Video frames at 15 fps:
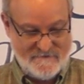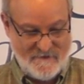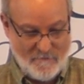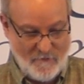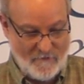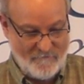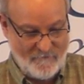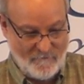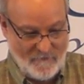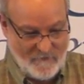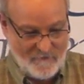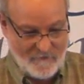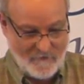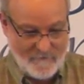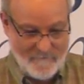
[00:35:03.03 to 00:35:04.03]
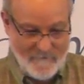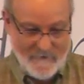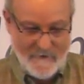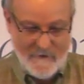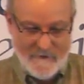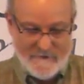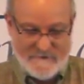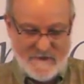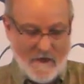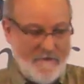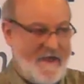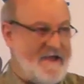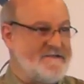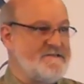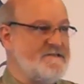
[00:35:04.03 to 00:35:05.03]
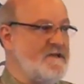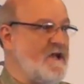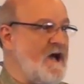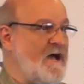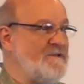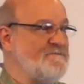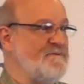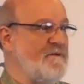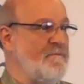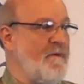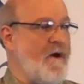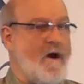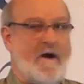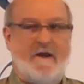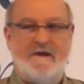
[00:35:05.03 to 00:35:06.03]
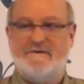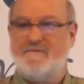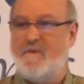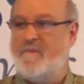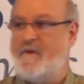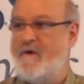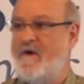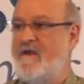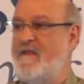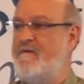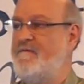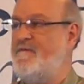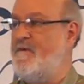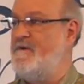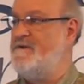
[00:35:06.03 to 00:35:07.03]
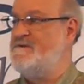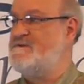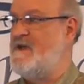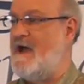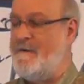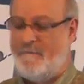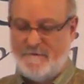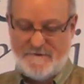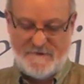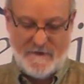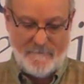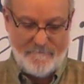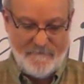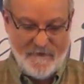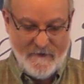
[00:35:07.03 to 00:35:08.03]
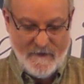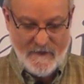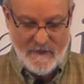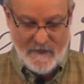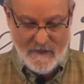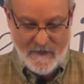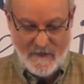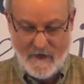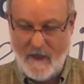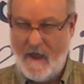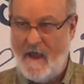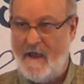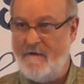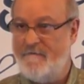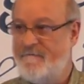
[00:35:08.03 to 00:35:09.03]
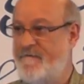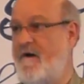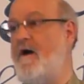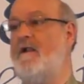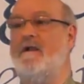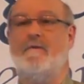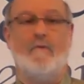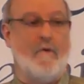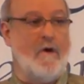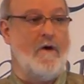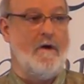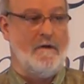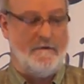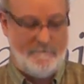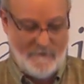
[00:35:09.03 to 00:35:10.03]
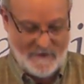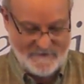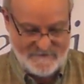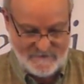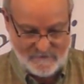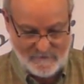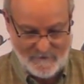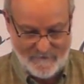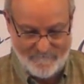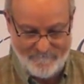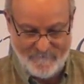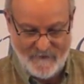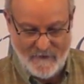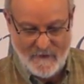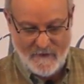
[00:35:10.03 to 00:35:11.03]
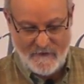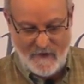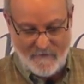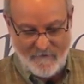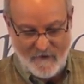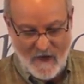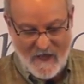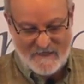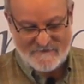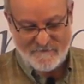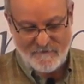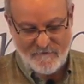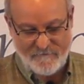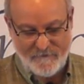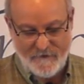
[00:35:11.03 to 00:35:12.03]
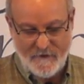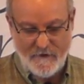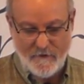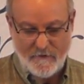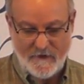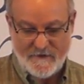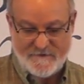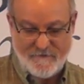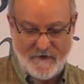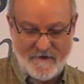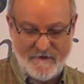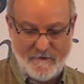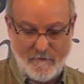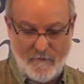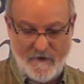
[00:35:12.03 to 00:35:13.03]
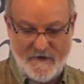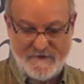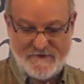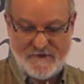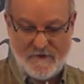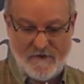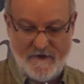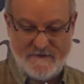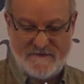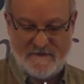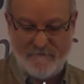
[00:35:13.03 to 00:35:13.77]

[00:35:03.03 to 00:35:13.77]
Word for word: somewhat familiar. So that's the Gospel of Mark. It's preparing them for discipleship in a fallen world, basically. Now, the Gospel of Luke is written to reassure its